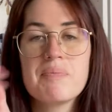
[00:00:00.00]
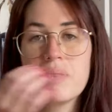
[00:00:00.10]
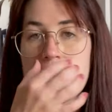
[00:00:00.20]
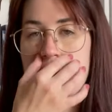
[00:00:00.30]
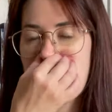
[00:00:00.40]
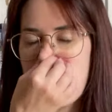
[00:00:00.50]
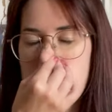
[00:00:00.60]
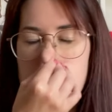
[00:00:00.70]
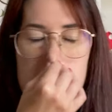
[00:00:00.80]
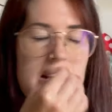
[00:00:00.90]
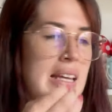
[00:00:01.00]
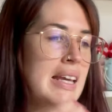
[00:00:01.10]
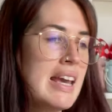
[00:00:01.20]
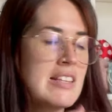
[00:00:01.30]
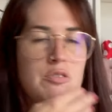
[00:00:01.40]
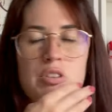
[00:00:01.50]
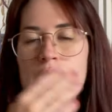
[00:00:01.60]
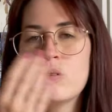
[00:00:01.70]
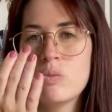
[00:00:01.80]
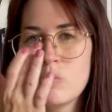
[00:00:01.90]
Anyway, and then he has a
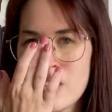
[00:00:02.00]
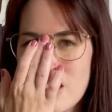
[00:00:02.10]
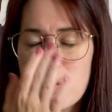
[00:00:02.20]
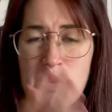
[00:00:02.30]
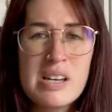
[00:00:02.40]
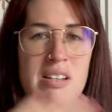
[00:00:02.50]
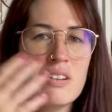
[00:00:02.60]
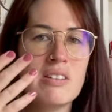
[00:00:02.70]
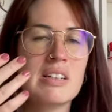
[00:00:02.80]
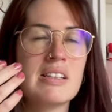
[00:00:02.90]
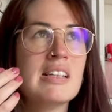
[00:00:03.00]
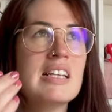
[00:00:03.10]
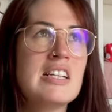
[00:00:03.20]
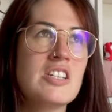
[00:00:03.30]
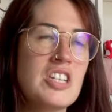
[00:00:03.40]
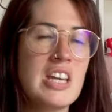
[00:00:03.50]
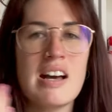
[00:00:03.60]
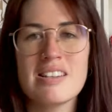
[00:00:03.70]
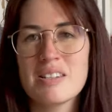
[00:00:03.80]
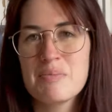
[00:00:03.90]
reunion with Nessuada, and she
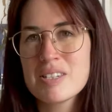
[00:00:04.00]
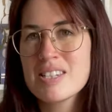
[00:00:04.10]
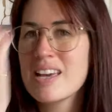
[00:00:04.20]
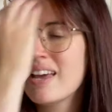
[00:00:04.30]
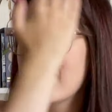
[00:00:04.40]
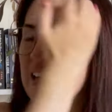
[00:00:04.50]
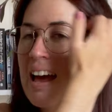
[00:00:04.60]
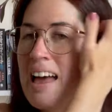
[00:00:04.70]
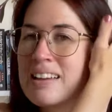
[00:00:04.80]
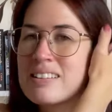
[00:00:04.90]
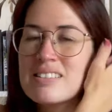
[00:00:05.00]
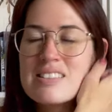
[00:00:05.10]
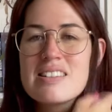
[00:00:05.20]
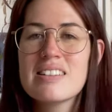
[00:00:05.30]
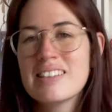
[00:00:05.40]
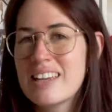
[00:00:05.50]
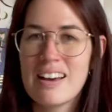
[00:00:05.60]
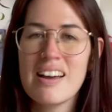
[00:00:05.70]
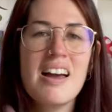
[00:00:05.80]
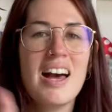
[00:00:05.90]
asks him to stay, and yeah.
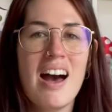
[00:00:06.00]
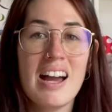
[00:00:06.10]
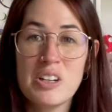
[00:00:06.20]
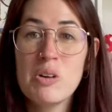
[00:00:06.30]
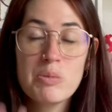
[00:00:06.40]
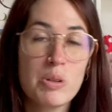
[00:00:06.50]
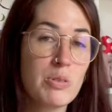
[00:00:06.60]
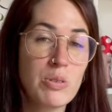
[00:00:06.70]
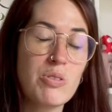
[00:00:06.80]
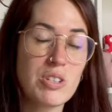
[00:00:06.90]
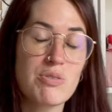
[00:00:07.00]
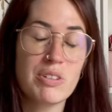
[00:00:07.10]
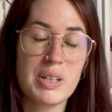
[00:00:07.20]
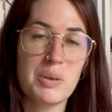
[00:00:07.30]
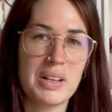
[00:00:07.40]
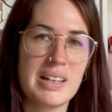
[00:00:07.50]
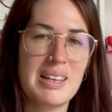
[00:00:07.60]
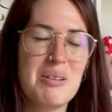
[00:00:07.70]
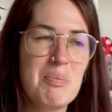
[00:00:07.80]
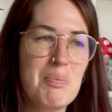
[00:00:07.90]
I know I'm going through this very
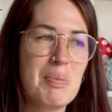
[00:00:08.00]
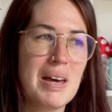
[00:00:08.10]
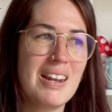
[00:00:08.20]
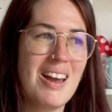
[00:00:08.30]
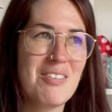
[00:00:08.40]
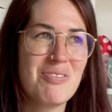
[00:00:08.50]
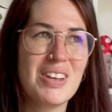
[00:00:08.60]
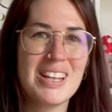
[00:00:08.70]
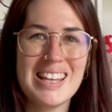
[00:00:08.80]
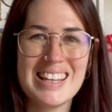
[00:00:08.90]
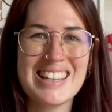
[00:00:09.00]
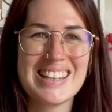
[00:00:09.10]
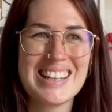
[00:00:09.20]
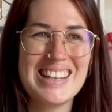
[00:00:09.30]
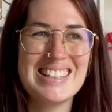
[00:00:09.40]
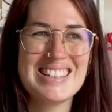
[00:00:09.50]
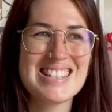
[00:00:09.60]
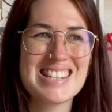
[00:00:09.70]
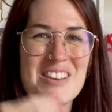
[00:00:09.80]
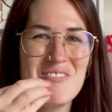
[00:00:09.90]
quickly, but I feel like it
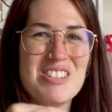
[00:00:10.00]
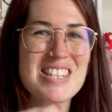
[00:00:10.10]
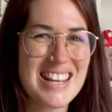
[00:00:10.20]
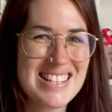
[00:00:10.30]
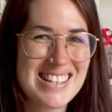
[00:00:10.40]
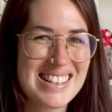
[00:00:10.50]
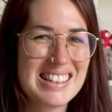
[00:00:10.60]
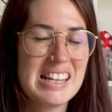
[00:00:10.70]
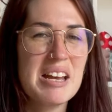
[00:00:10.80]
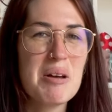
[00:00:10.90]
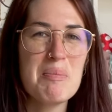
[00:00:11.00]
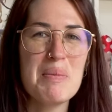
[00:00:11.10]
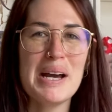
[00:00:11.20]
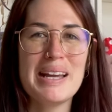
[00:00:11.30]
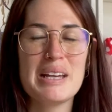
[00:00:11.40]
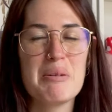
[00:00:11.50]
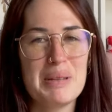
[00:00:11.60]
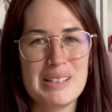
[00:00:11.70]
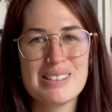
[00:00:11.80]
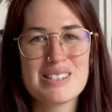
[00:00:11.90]
is emphasizing my
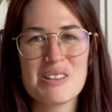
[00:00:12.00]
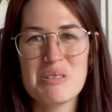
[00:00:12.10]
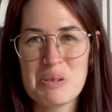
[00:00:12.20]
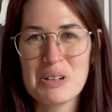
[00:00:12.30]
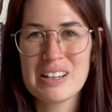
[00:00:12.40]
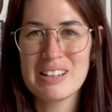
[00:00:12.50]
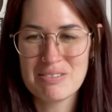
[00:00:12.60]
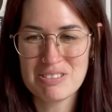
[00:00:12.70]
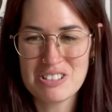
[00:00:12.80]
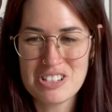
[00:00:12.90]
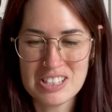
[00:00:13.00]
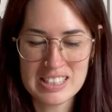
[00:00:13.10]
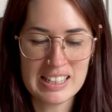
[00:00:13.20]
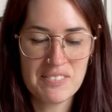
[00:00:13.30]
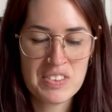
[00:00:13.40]
opinions on the book, unfortunately.